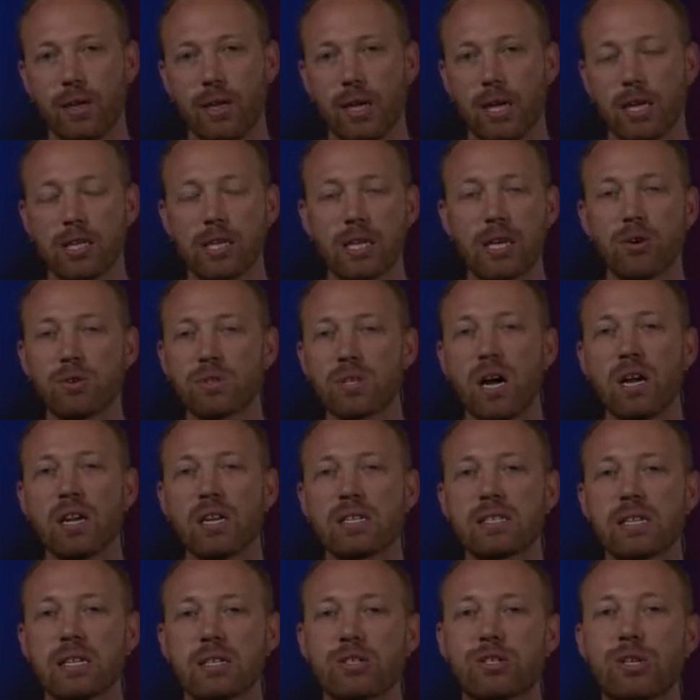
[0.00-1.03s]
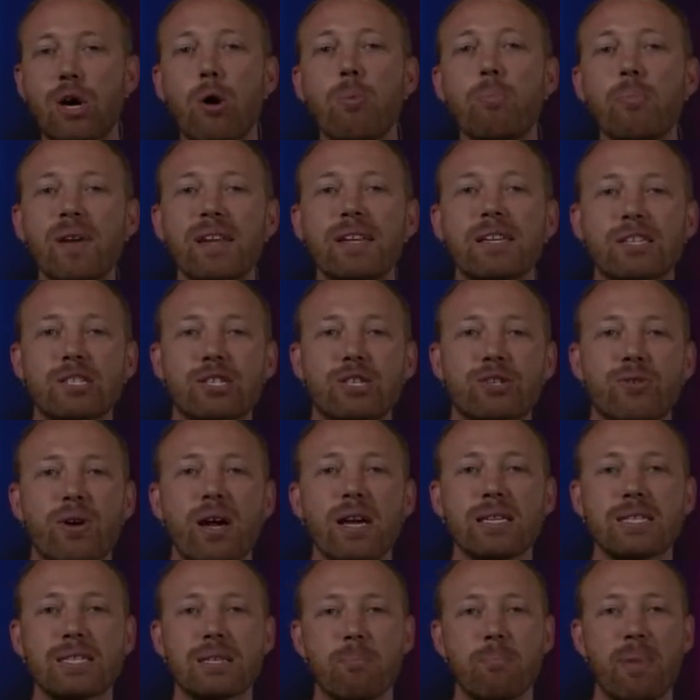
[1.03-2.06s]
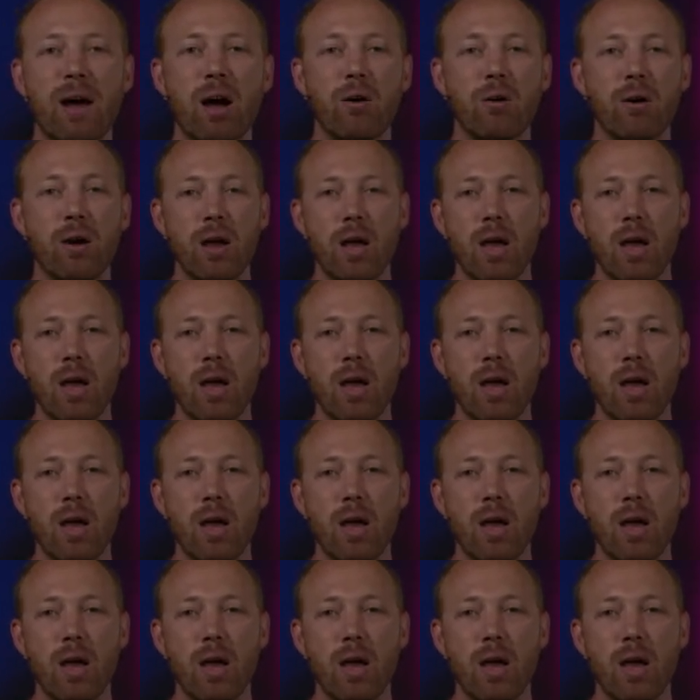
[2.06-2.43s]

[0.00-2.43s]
And he goes on, he says, don't be distressed about